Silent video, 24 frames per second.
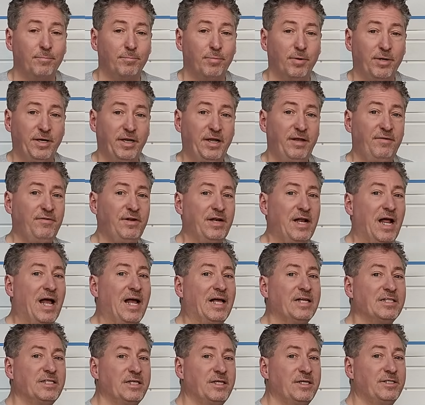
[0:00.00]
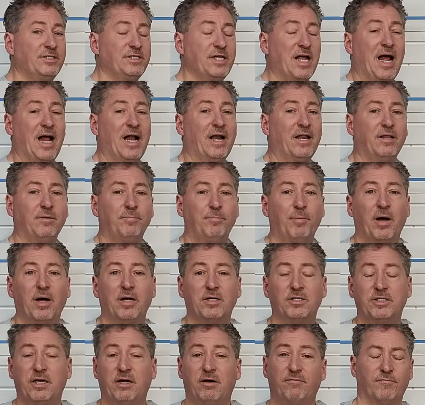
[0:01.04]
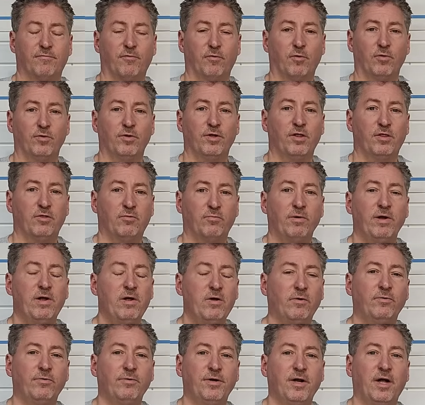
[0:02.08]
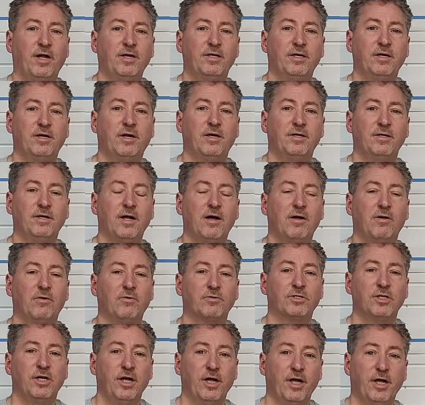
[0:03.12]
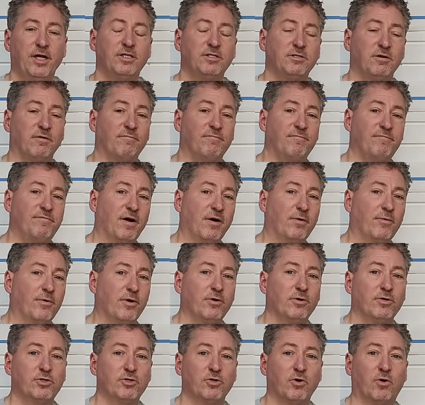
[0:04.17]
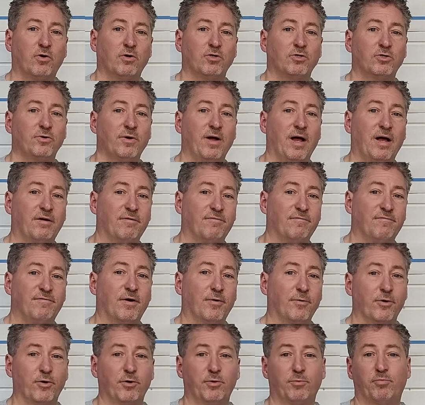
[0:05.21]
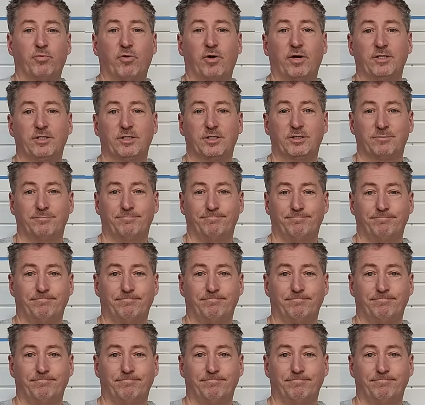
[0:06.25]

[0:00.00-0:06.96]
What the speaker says: But even as it is out of the box now, for only $399, it's a very good charger at a very good price.